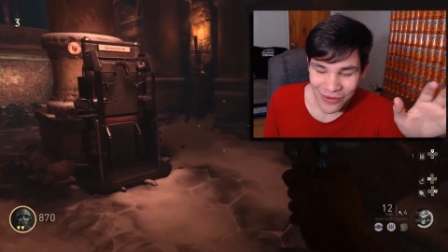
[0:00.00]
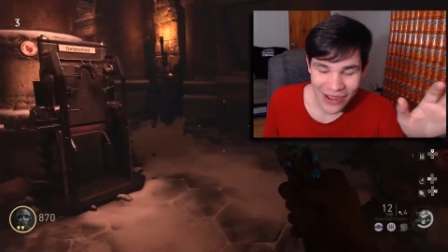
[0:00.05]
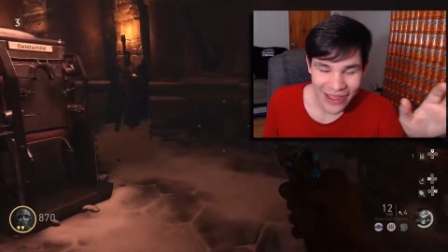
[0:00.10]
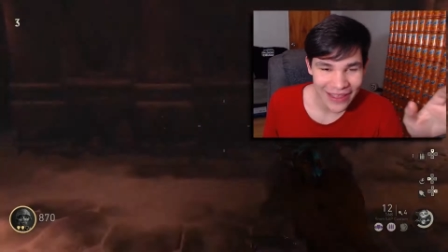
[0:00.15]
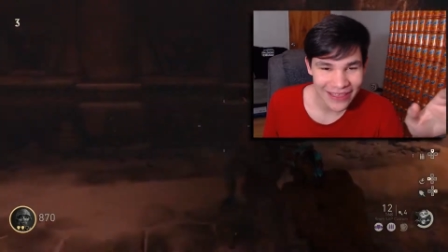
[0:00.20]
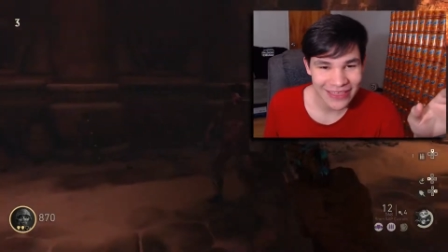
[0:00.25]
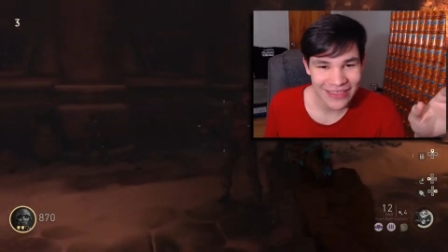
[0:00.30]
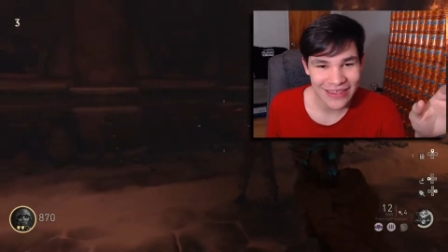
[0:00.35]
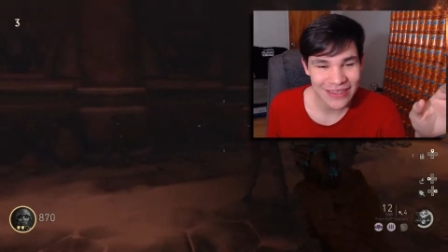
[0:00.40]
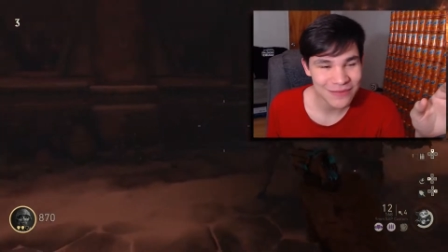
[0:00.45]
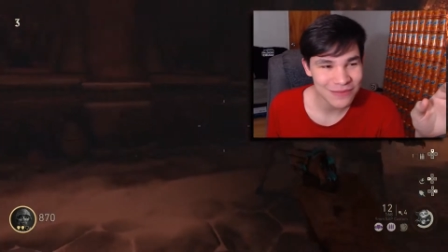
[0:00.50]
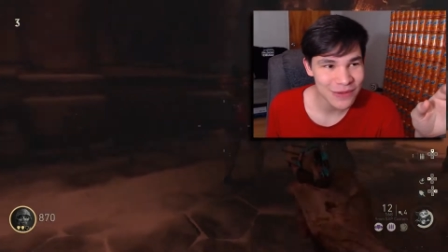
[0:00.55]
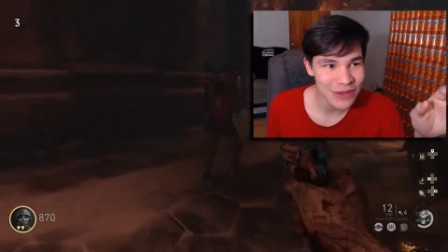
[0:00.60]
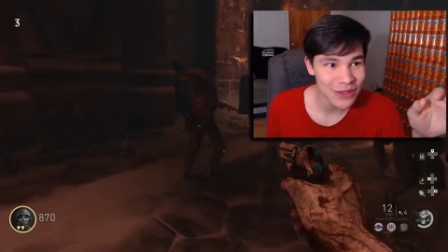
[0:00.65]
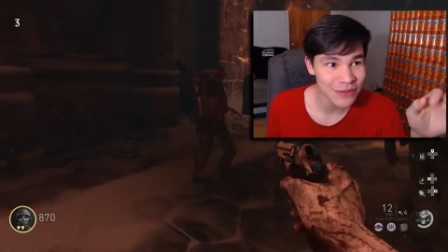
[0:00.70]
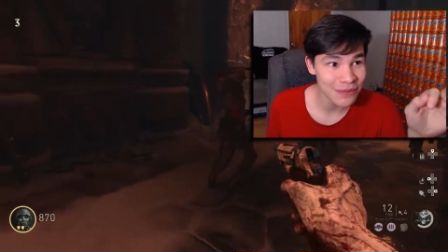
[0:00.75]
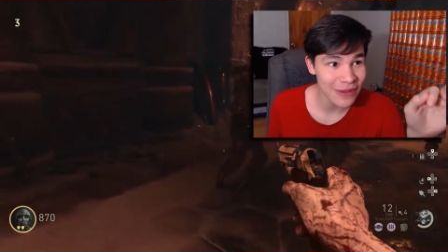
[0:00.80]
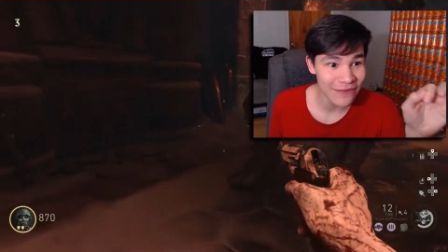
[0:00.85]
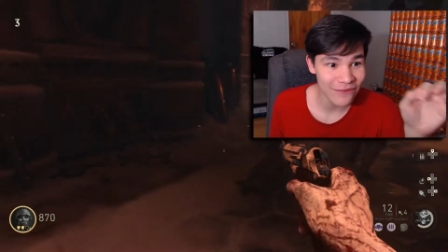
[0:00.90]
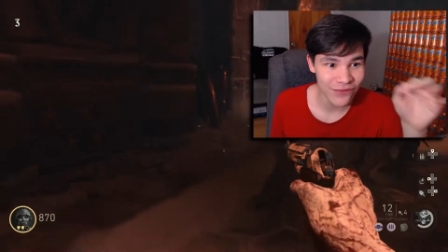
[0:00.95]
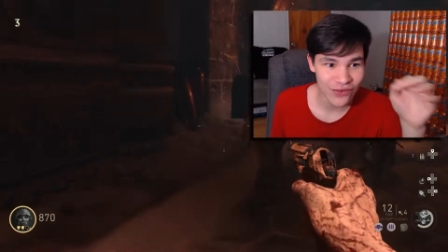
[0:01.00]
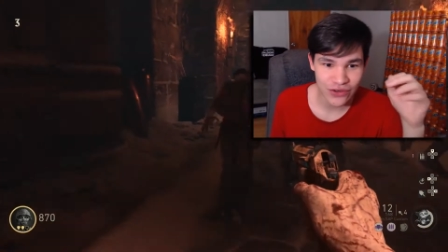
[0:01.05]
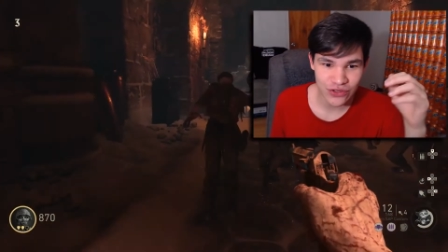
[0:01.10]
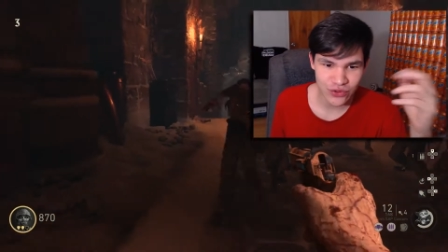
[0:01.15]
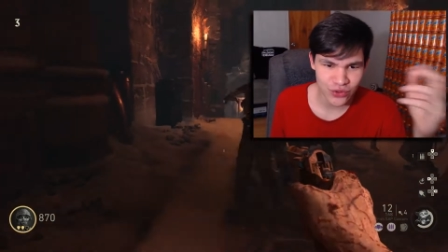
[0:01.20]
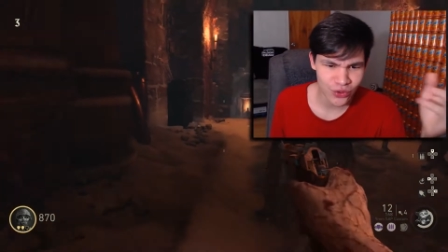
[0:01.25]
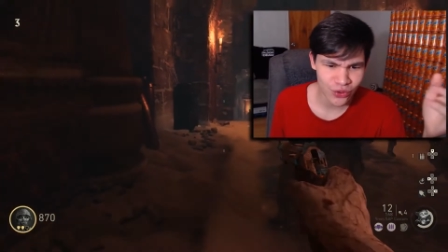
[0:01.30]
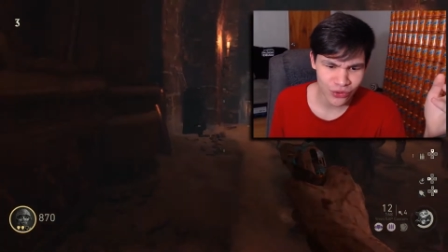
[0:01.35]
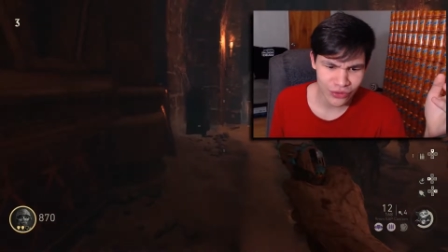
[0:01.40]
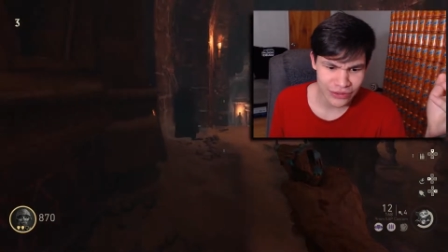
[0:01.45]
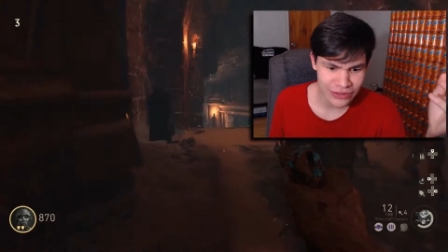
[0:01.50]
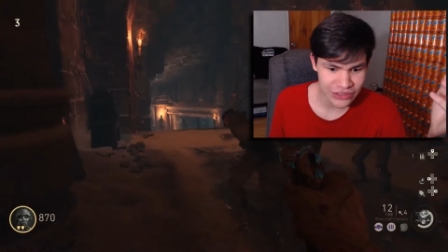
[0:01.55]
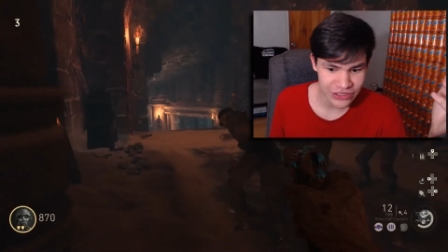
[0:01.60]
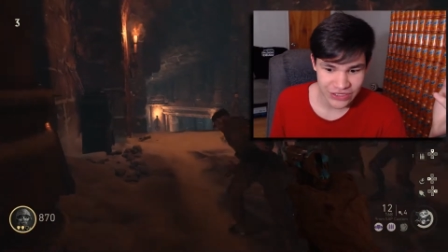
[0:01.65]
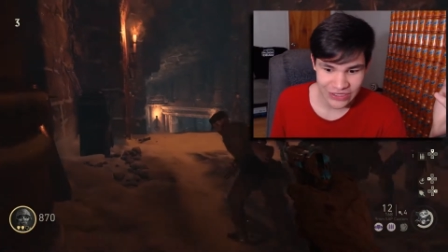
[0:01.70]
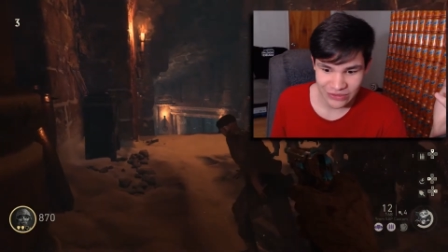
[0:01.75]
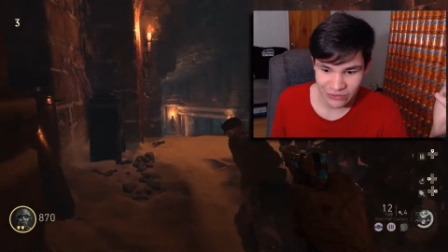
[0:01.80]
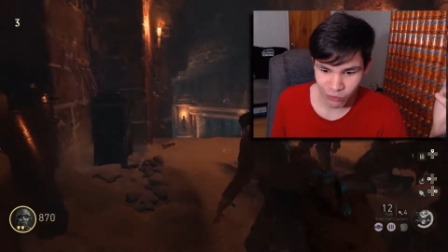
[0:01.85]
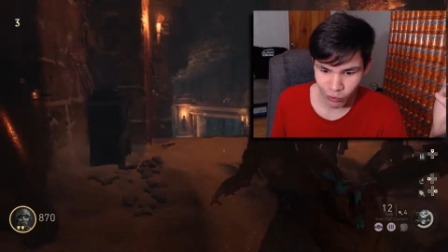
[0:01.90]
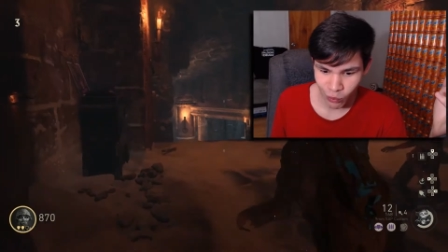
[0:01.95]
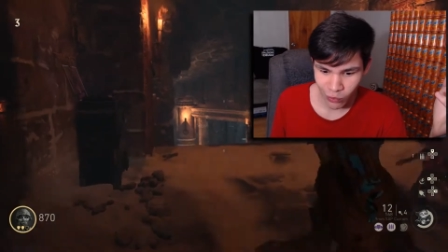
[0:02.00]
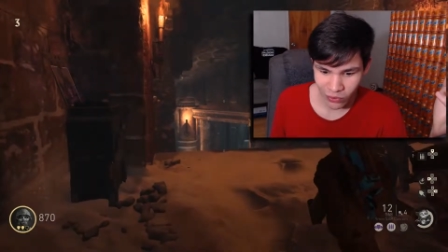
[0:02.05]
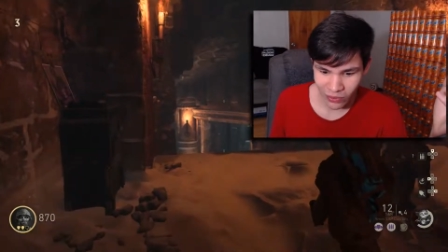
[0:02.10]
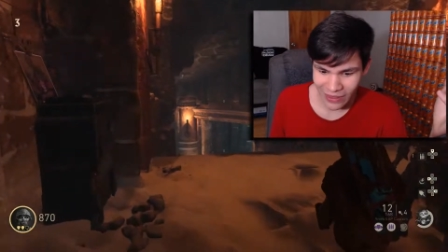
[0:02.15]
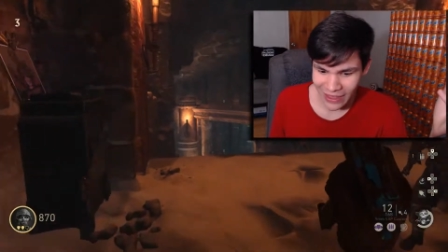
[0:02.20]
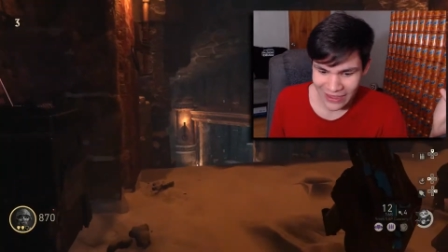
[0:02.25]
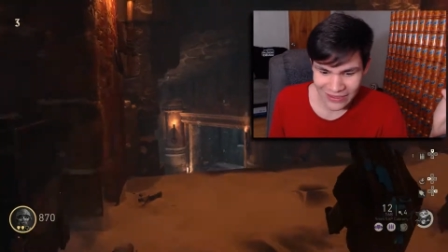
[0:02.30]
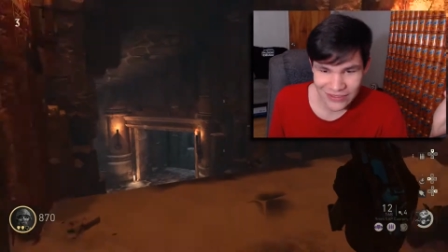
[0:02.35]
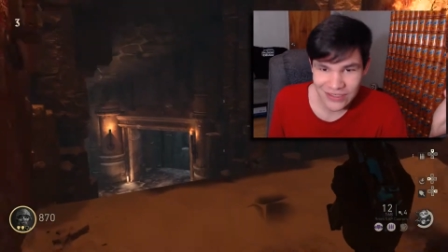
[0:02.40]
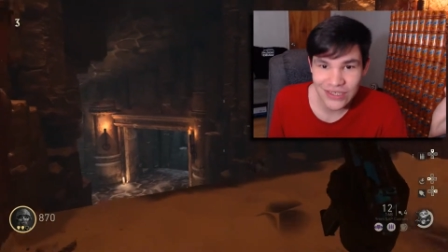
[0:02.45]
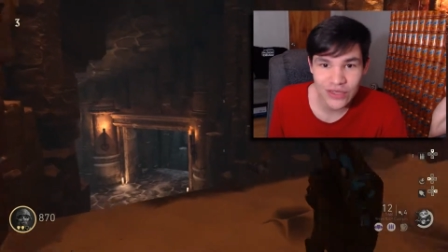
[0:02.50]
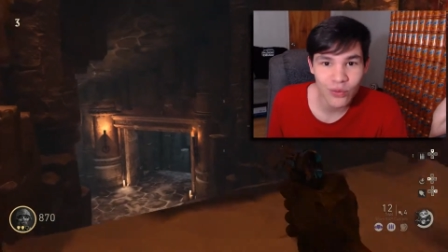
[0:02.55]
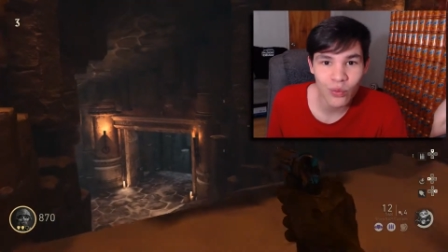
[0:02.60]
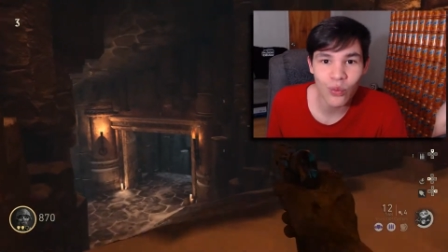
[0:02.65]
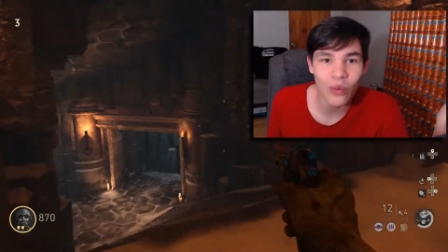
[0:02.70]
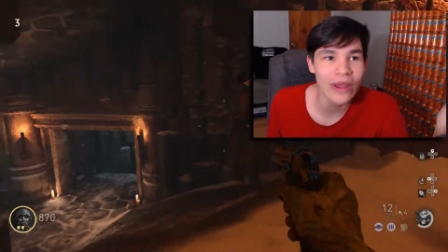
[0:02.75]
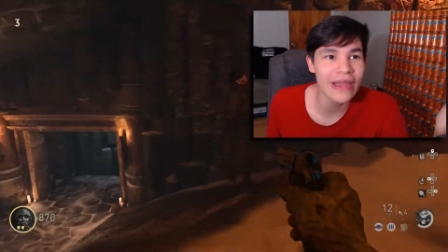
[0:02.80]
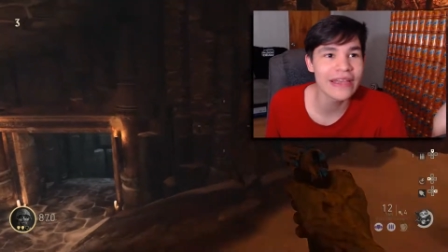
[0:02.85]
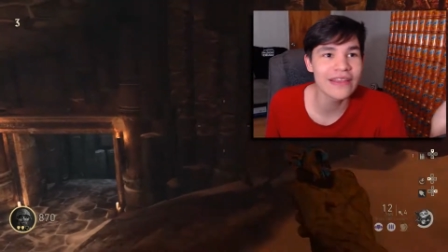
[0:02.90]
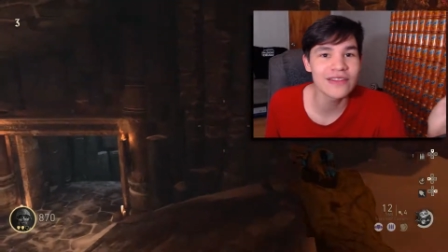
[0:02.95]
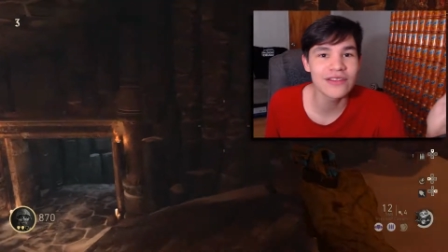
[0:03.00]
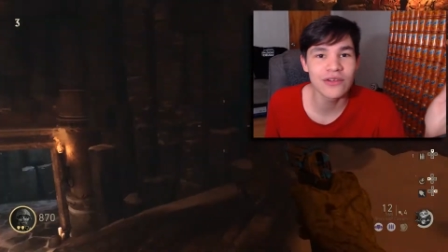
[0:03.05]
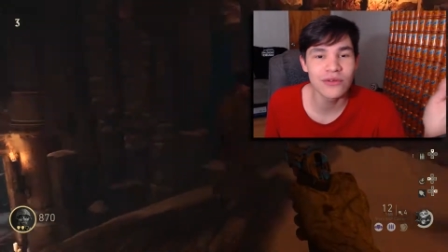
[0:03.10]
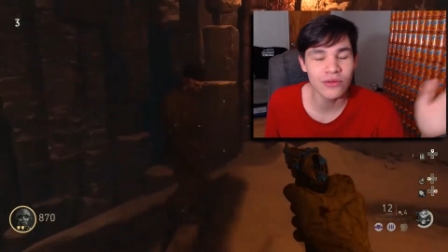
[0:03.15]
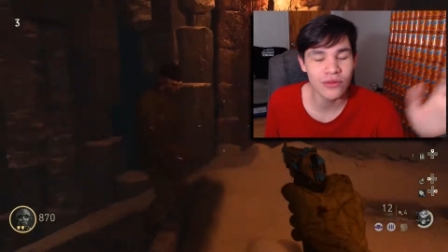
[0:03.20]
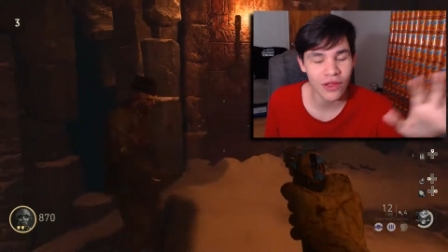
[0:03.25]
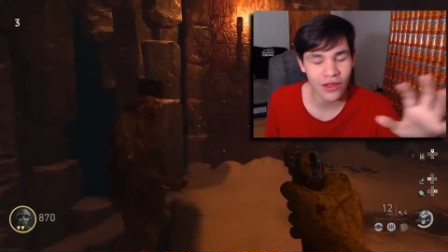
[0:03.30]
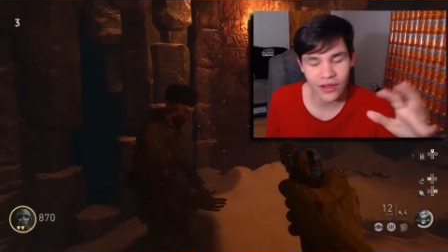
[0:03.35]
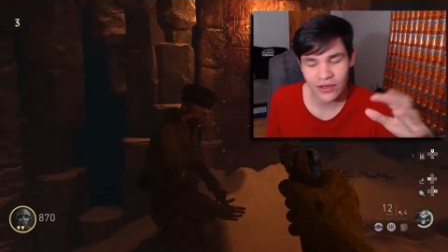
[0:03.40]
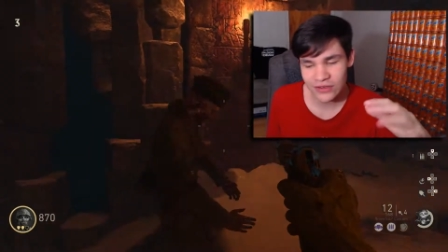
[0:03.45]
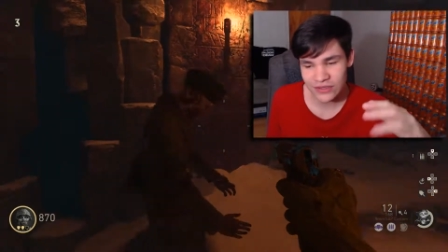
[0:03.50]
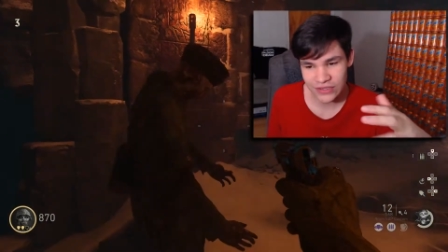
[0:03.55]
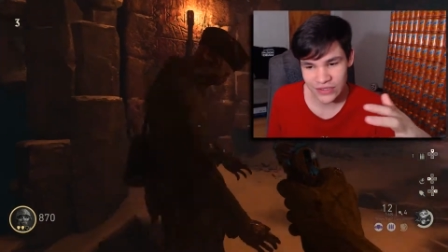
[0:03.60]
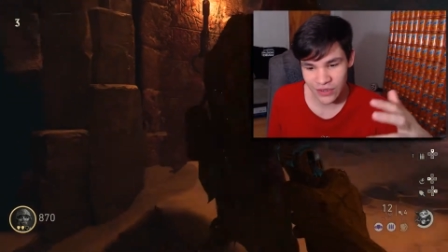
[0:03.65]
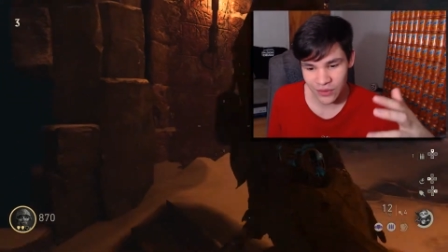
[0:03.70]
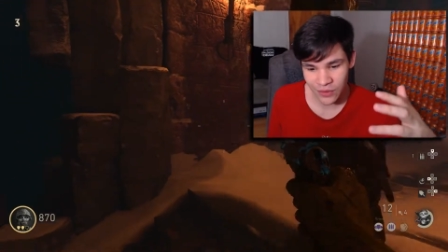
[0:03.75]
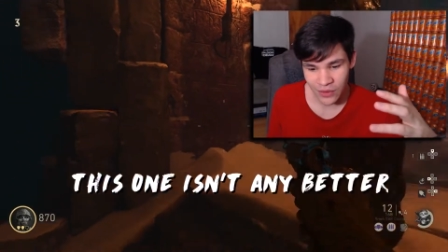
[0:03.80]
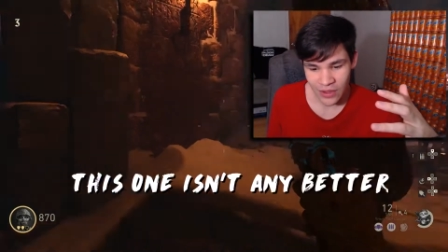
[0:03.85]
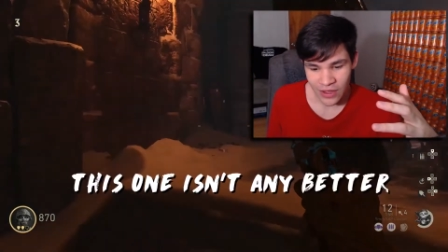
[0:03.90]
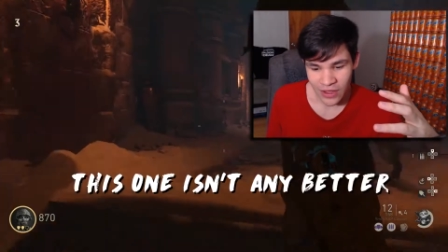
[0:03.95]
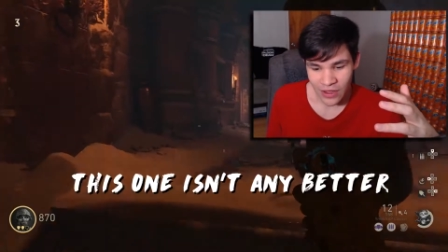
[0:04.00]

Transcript: at this because my first recording just lasted way too long, so